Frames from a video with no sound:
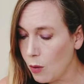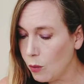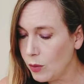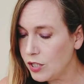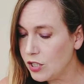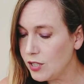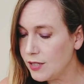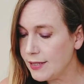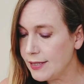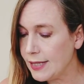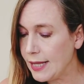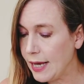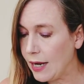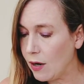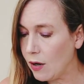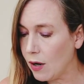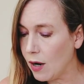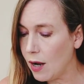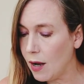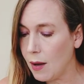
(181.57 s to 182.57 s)
which is
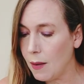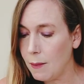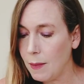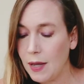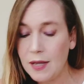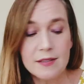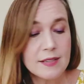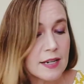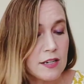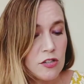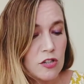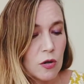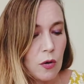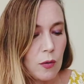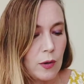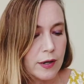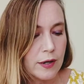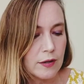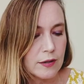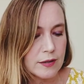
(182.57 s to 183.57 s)
their essential
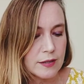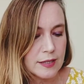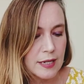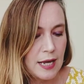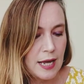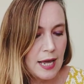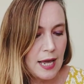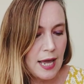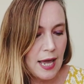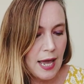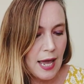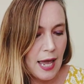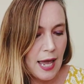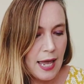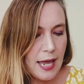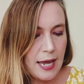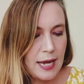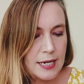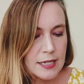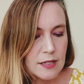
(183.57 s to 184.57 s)
oils.
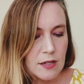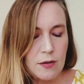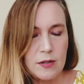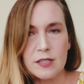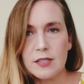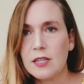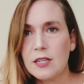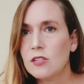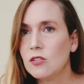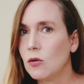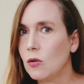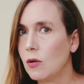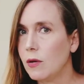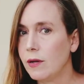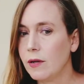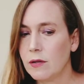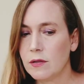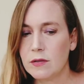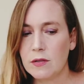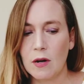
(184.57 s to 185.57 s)
And their essential
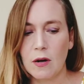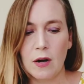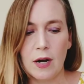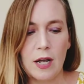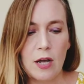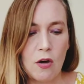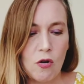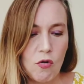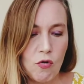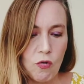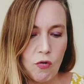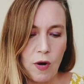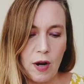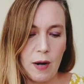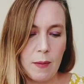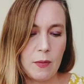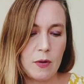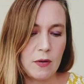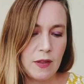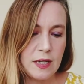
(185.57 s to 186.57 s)
oils are
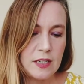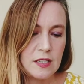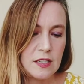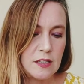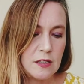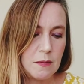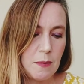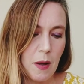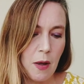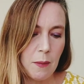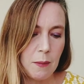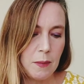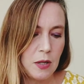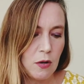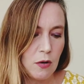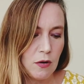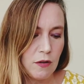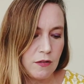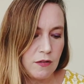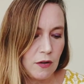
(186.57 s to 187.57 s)
incredible. They smell
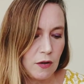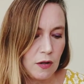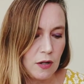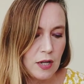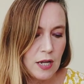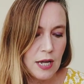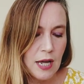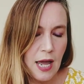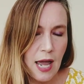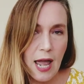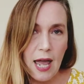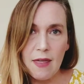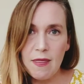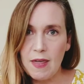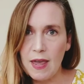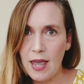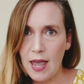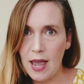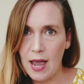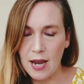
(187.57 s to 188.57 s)
beautiful, and
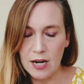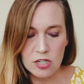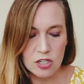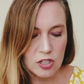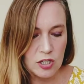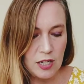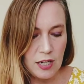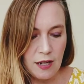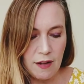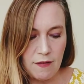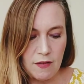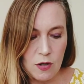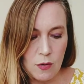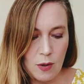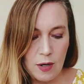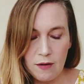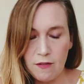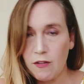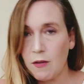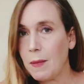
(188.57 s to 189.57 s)
they actually give you
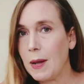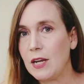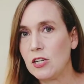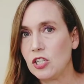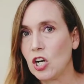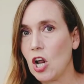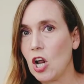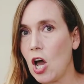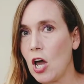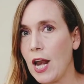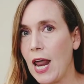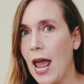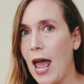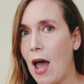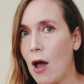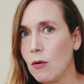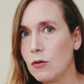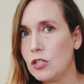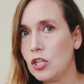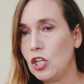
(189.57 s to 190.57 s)
information on
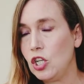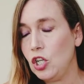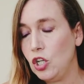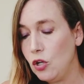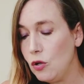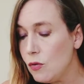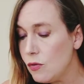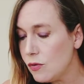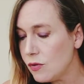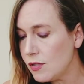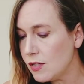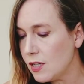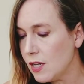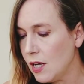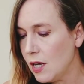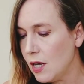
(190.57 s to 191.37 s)
how to use